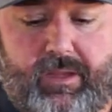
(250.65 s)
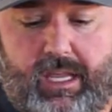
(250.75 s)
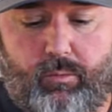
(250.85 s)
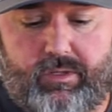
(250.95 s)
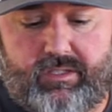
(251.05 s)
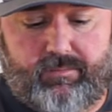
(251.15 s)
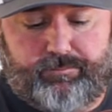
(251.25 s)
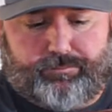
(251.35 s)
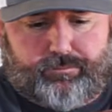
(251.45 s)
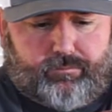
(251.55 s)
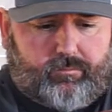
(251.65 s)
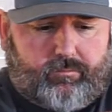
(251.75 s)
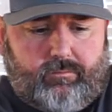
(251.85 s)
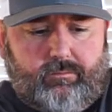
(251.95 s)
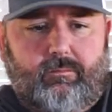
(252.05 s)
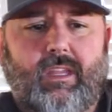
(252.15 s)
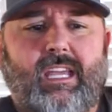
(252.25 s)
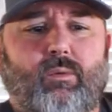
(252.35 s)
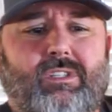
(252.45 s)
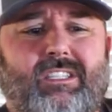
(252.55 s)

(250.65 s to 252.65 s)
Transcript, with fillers: it was it was